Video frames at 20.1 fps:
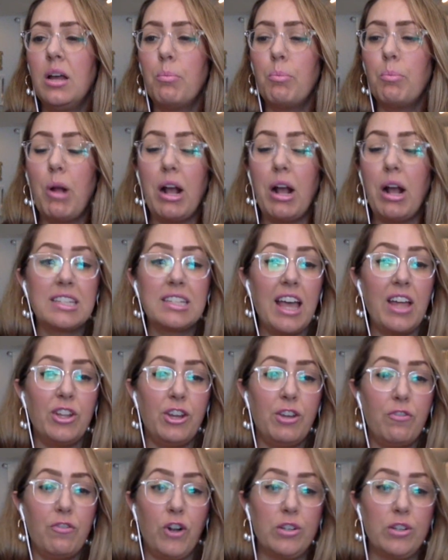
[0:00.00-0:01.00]

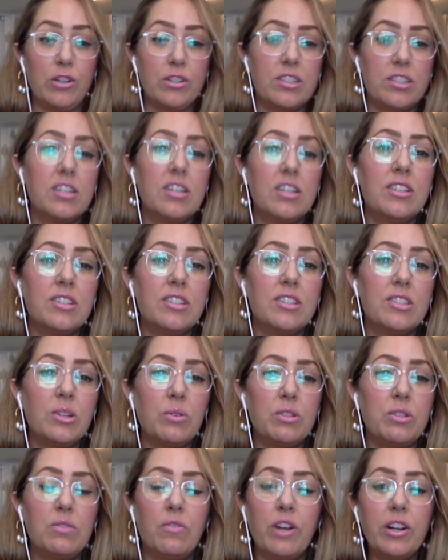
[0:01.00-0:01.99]
practicality first. So
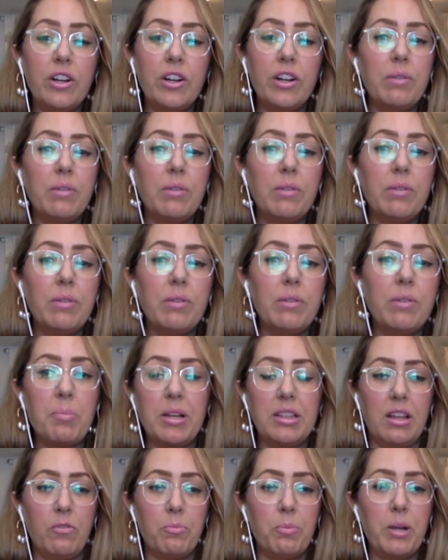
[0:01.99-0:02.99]
it's very right brain,
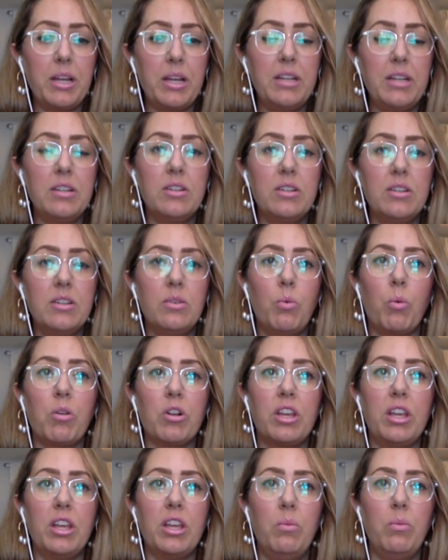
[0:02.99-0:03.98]
left brain. We're
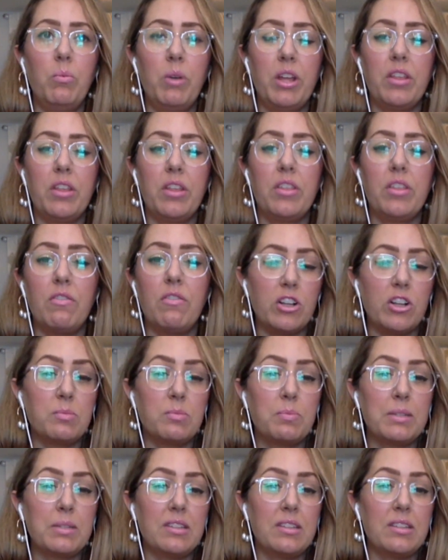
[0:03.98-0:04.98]
working with a very
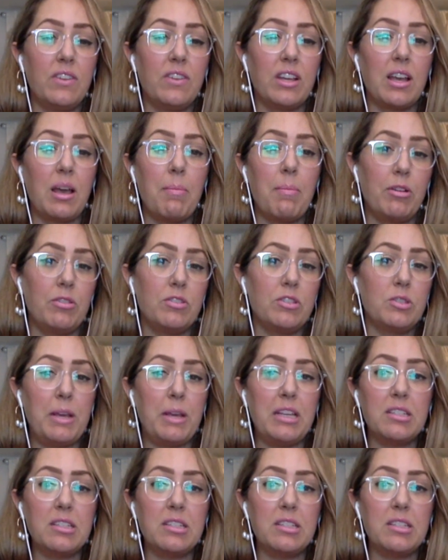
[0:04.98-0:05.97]
specific amount of
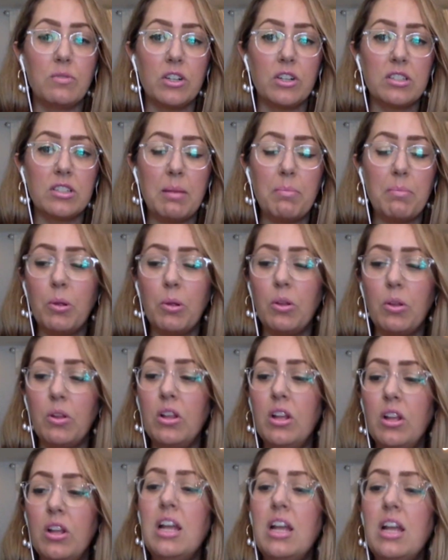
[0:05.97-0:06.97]
space, for
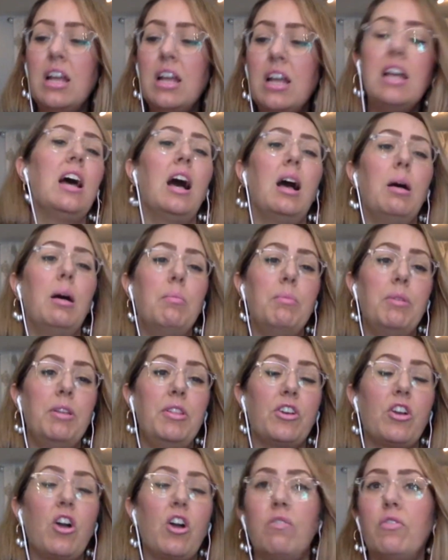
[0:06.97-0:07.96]
example, um, in
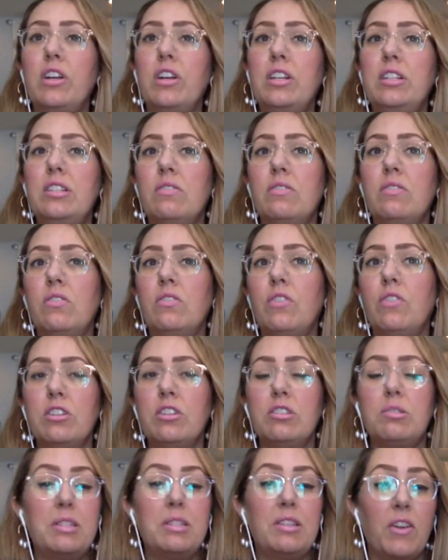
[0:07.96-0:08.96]
the confines of a
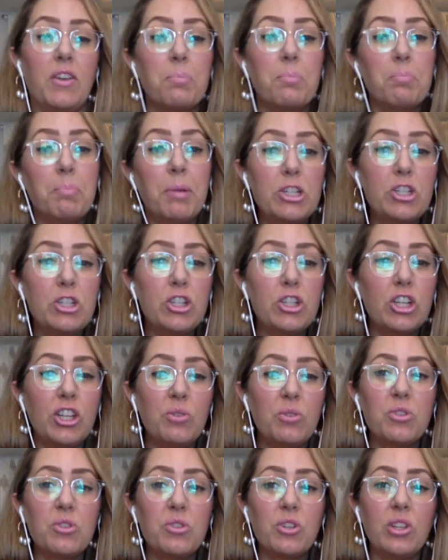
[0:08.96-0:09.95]
very specific budget
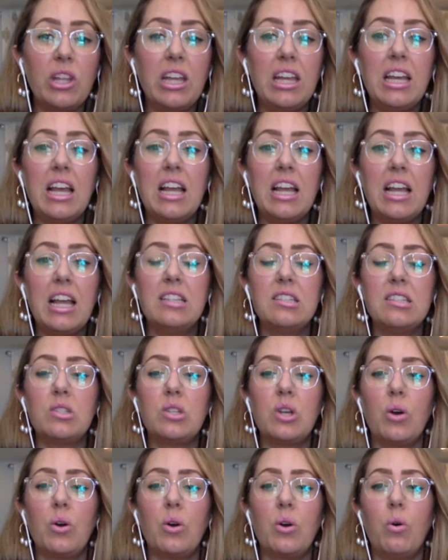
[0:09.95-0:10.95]
usually. And
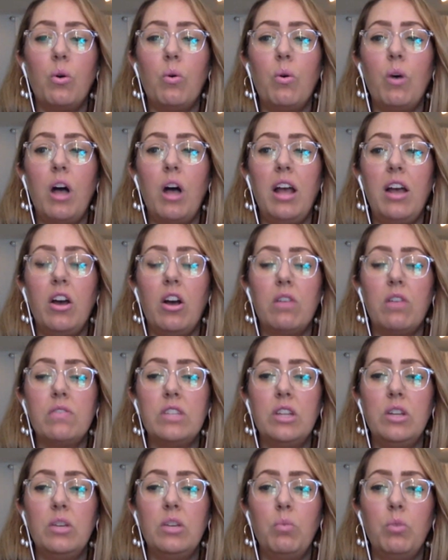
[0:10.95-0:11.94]
so I
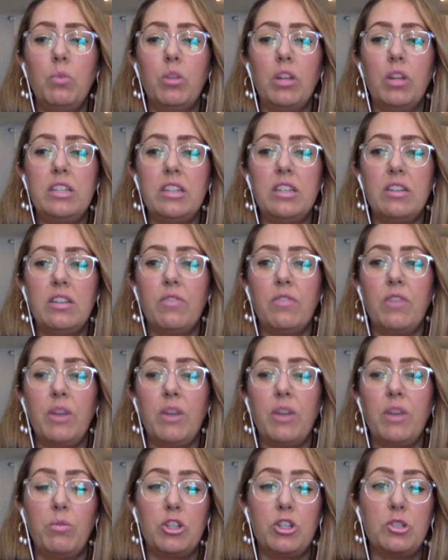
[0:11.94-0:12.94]
often will identify
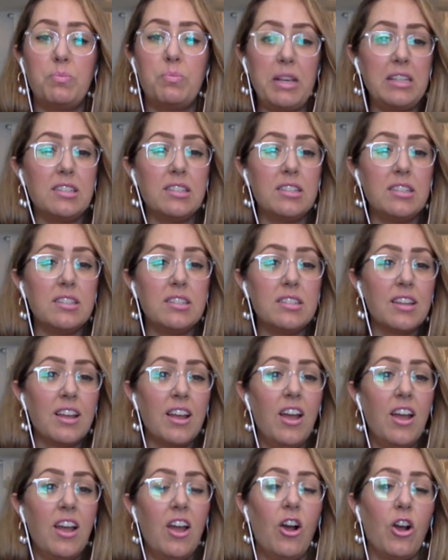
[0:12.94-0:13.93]
which spaces
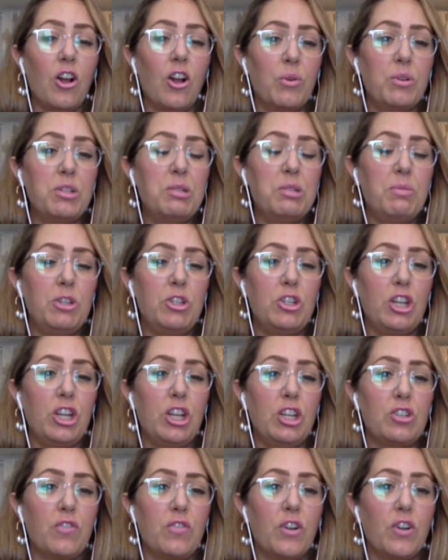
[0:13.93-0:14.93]
are going to be
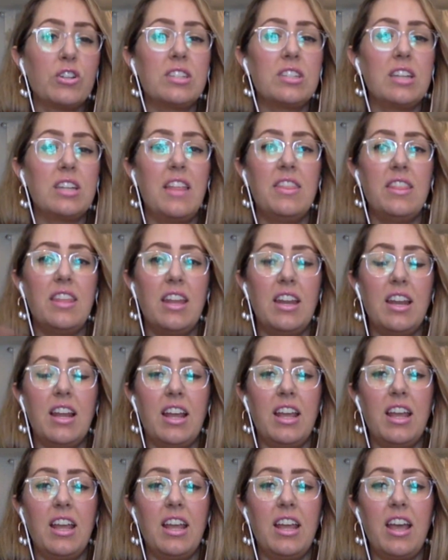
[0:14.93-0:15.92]
changed first. And then
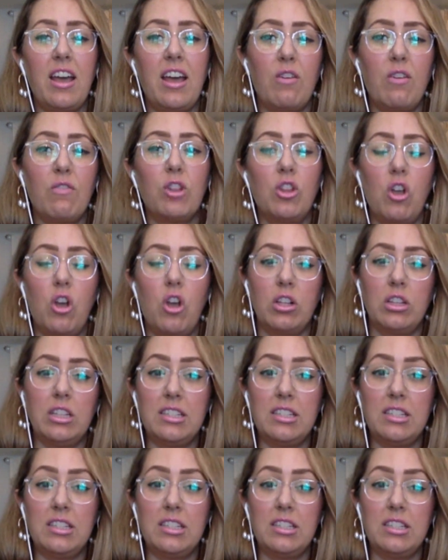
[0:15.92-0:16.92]
I have a long
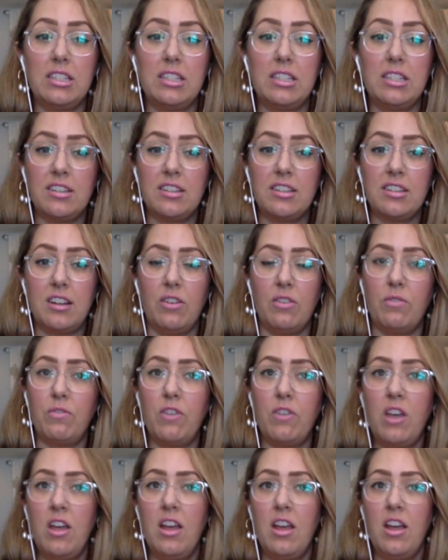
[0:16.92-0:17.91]
list of,
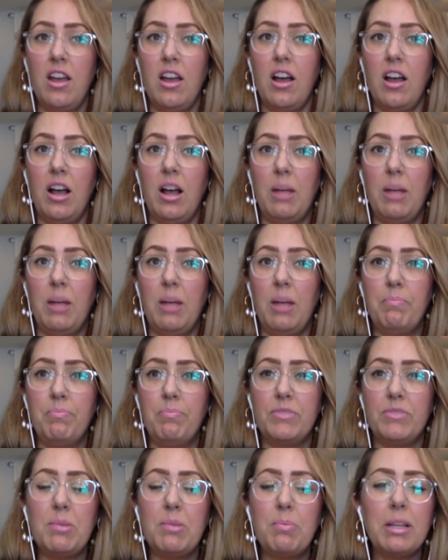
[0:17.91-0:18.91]
um,
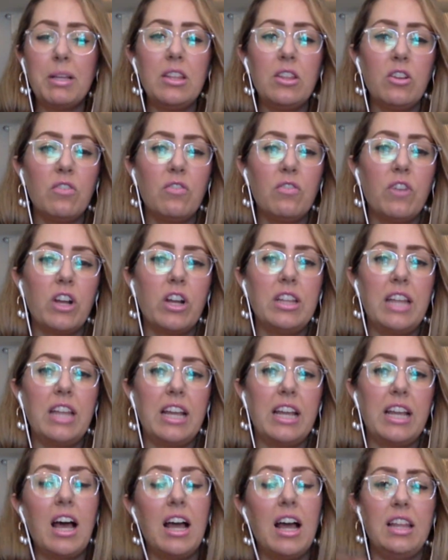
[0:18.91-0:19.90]
typically they're very
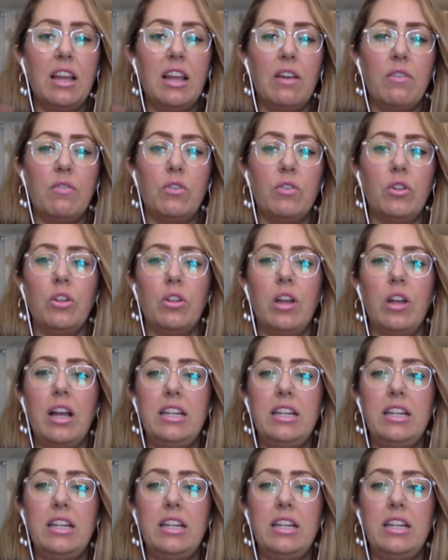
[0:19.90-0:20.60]
like high level